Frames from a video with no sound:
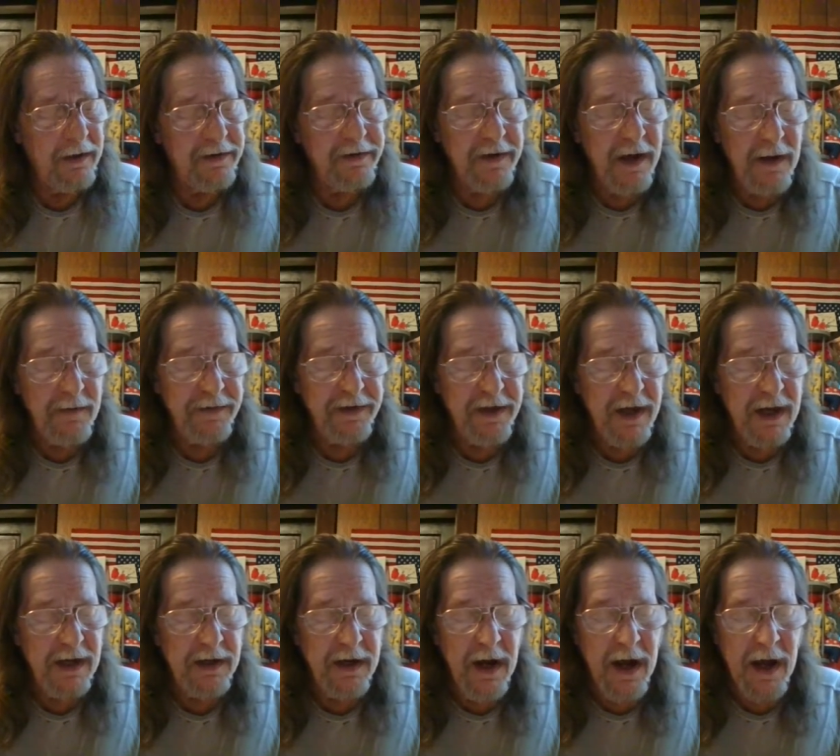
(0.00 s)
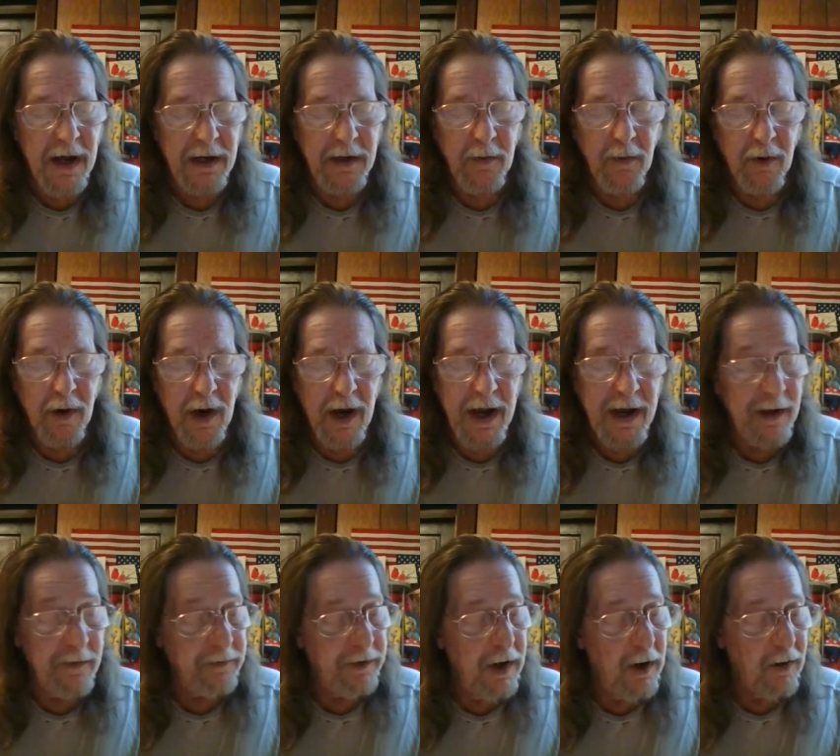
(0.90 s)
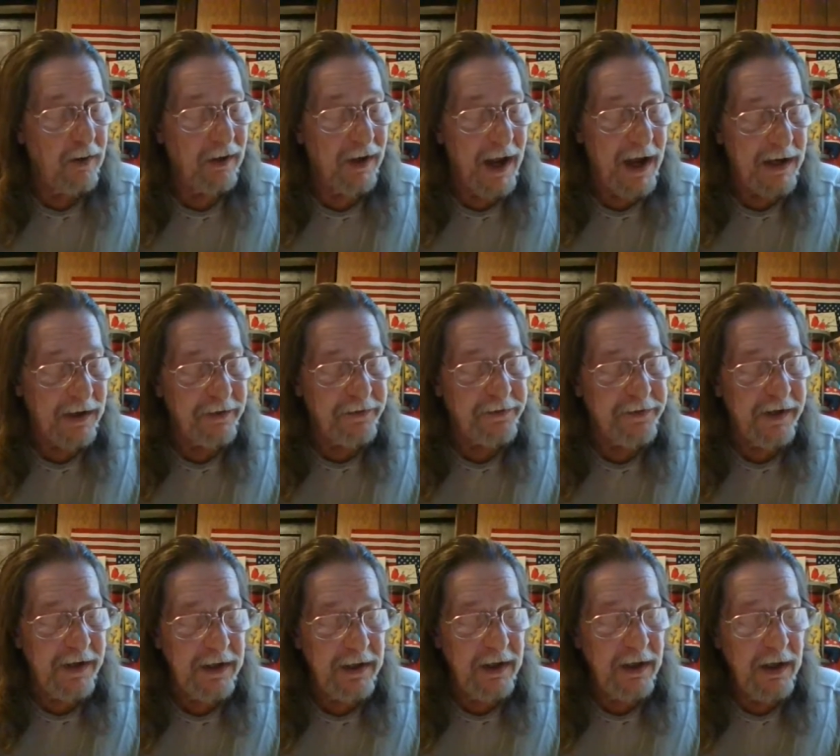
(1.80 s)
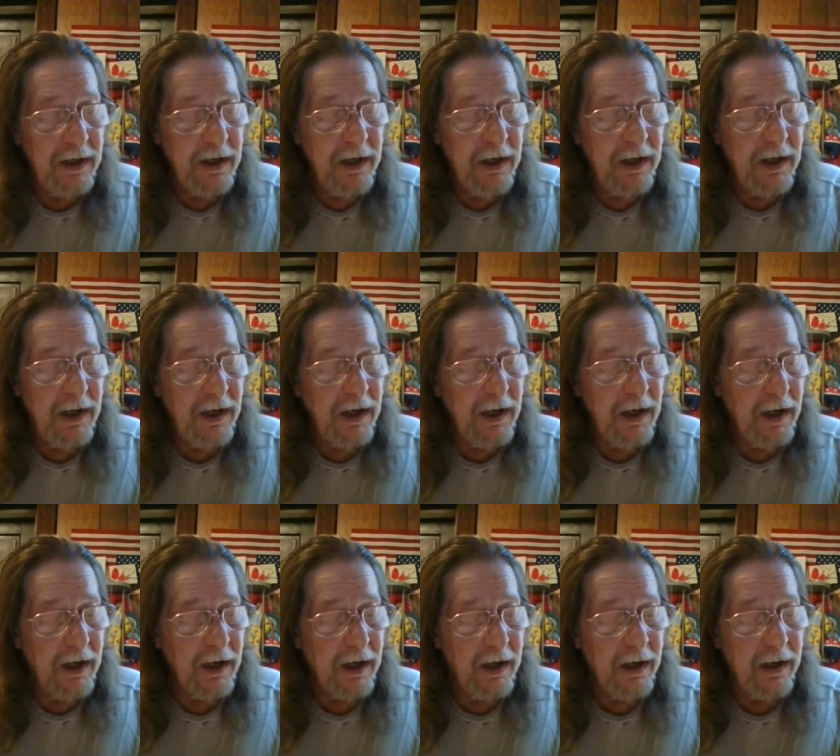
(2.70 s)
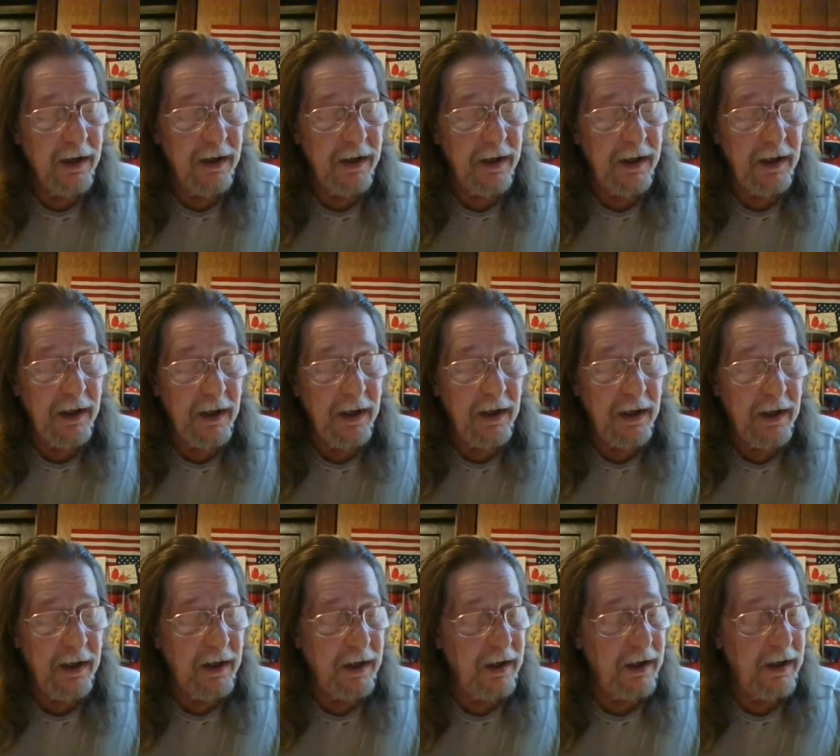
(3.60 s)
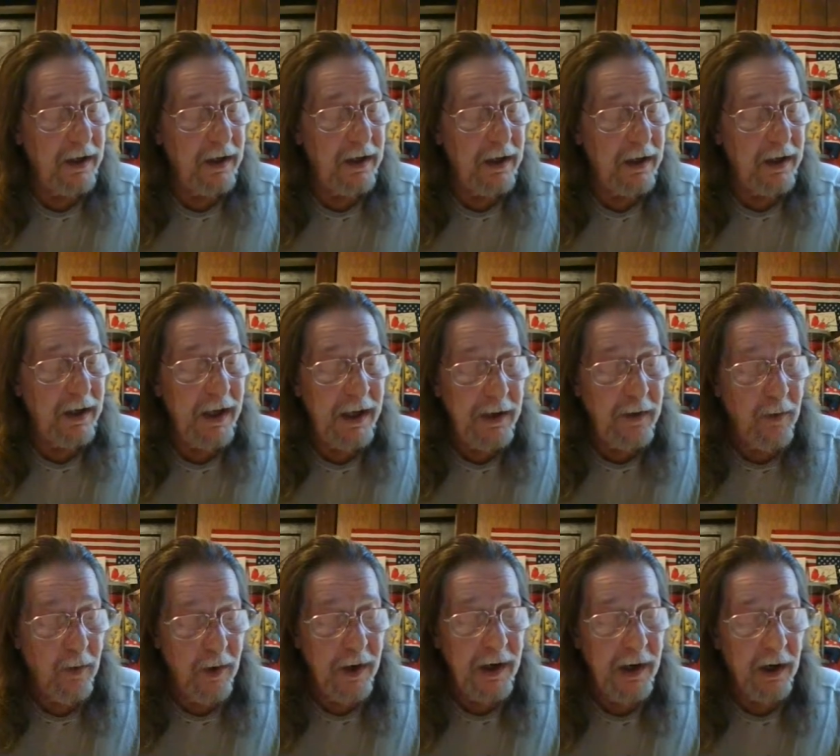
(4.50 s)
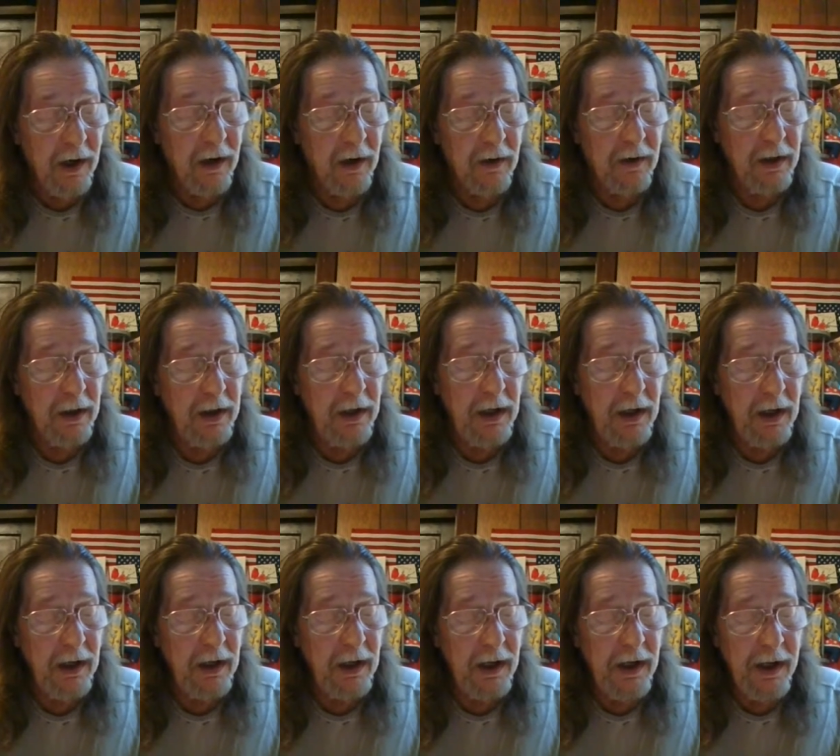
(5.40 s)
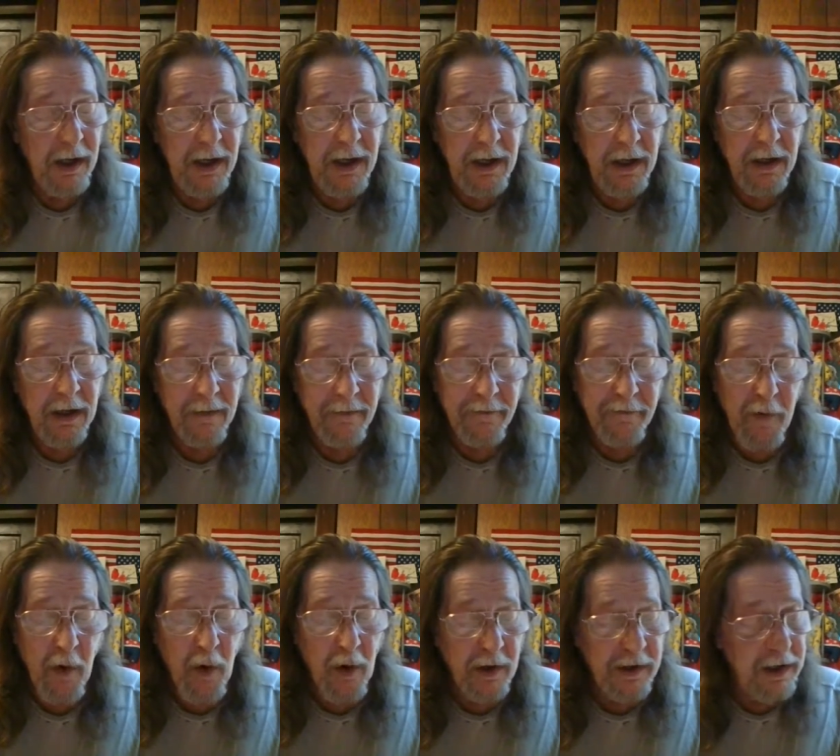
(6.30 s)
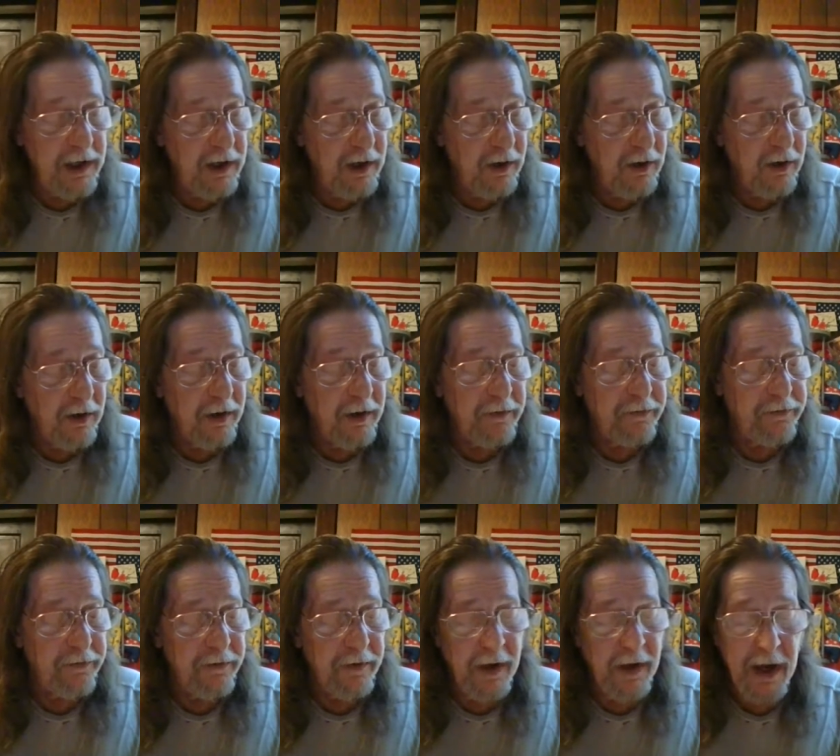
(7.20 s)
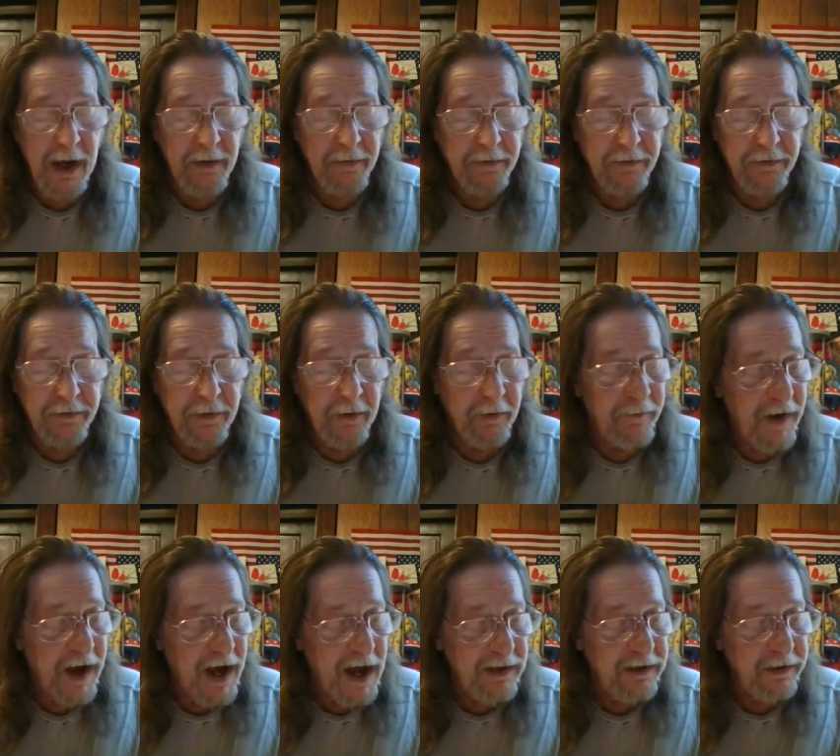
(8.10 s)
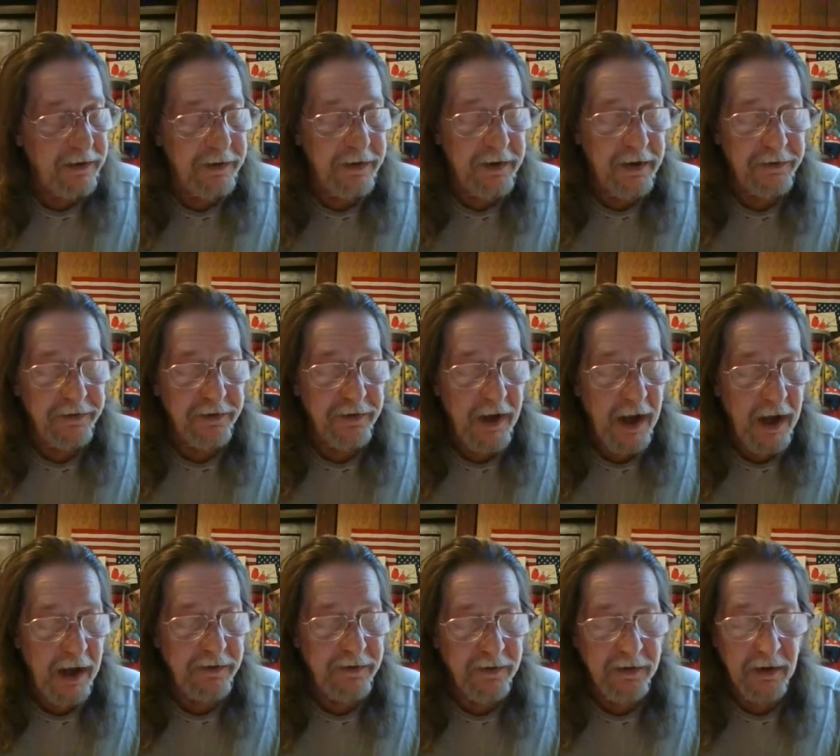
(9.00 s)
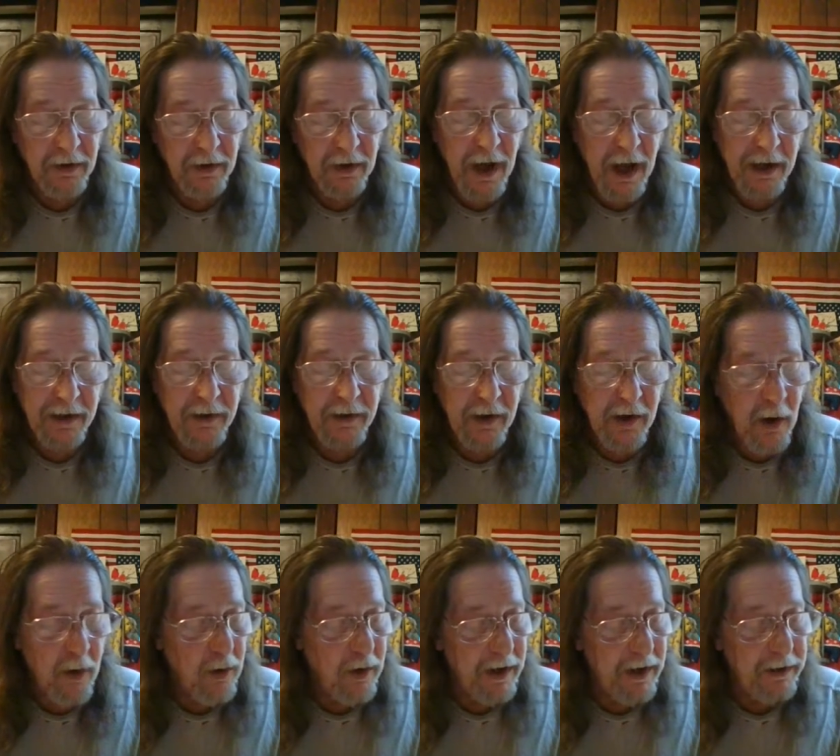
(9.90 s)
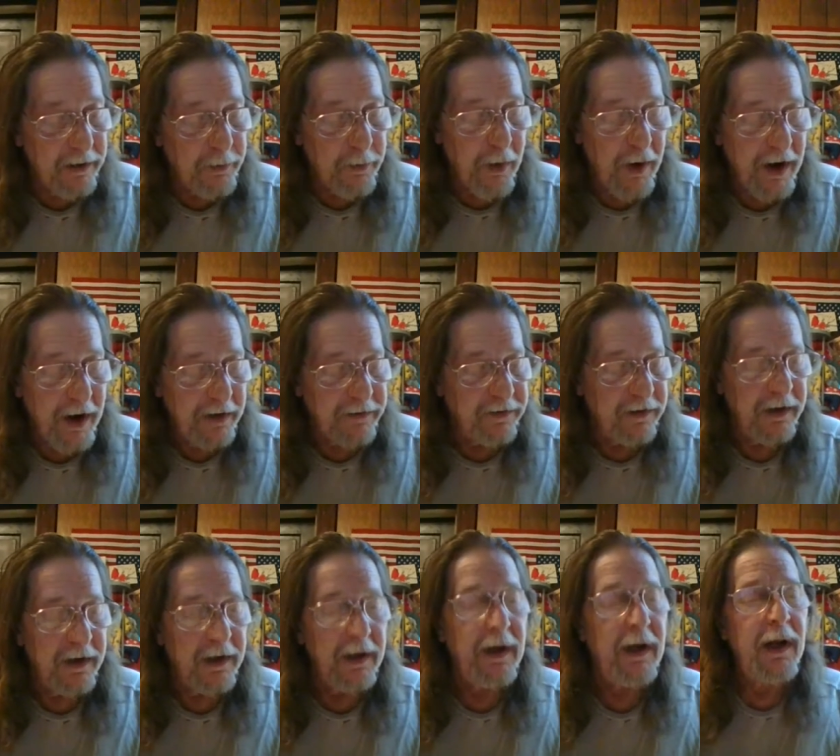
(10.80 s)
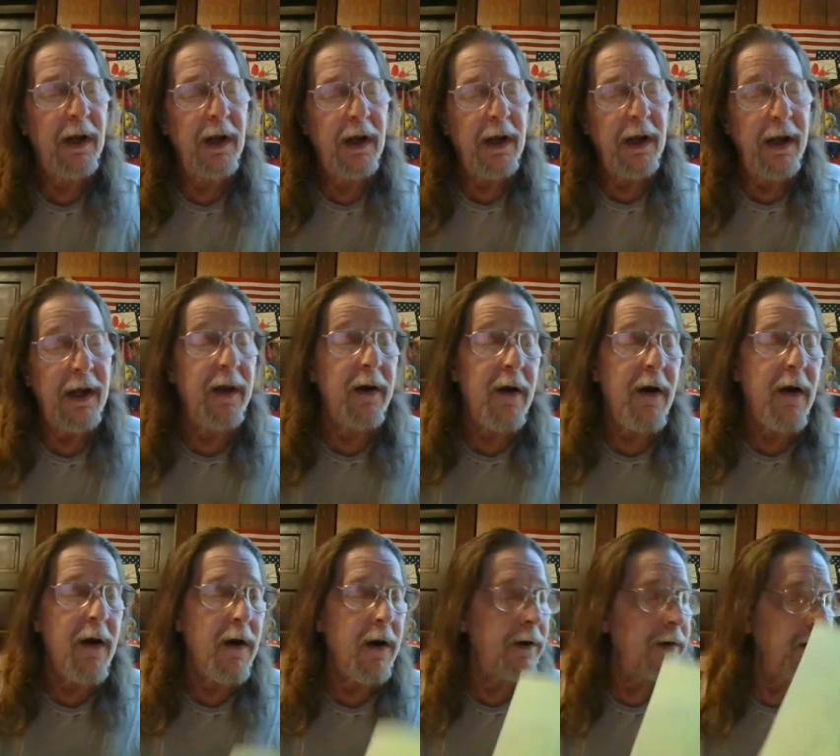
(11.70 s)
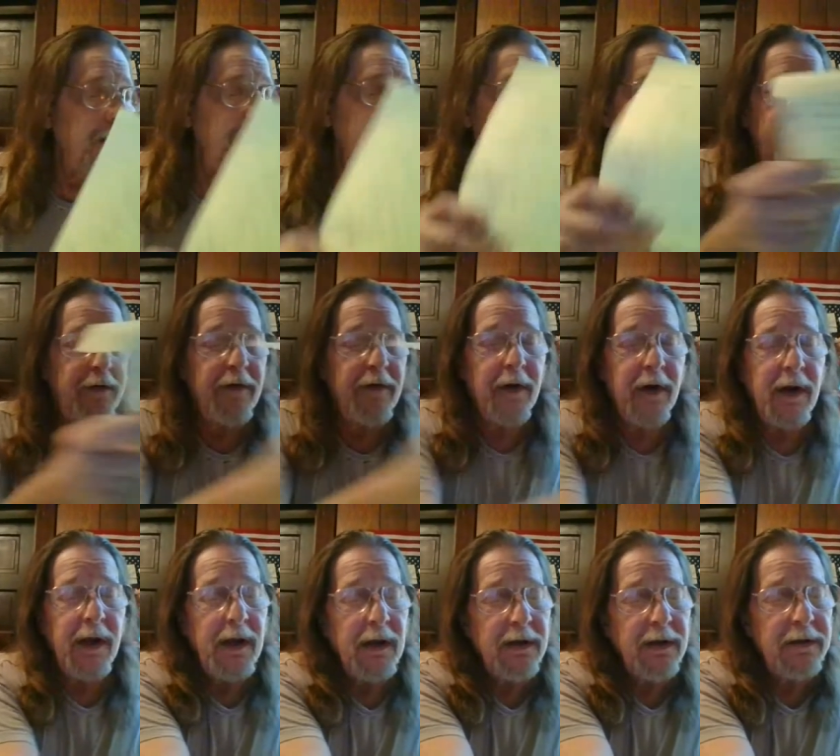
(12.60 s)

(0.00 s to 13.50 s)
Some say Donnie will have no legacy. Uh, he will. He, in 4 years, has divided this nation like no other president in our history.